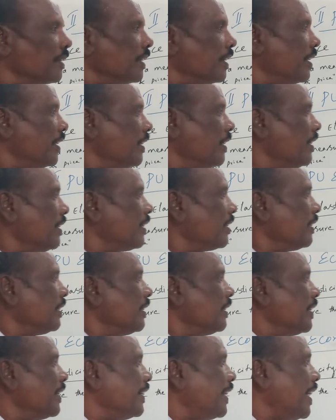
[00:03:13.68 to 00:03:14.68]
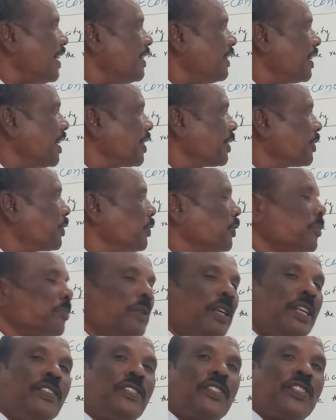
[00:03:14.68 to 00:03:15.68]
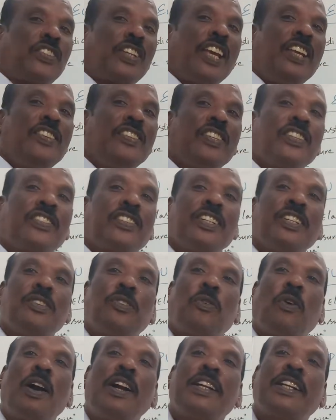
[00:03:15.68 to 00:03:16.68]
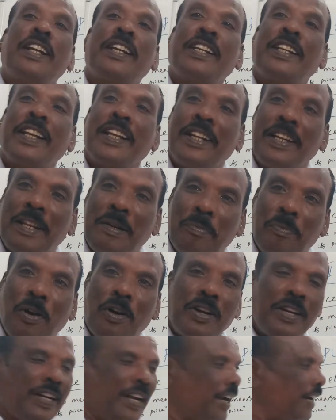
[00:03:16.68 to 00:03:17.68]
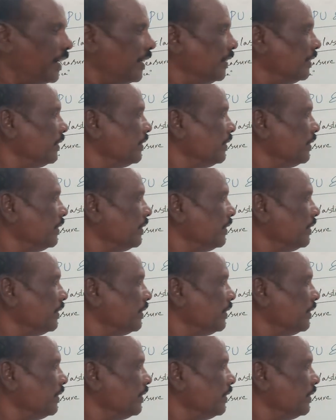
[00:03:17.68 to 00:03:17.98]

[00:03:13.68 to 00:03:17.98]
Here delta Q means changes in quantity demanded.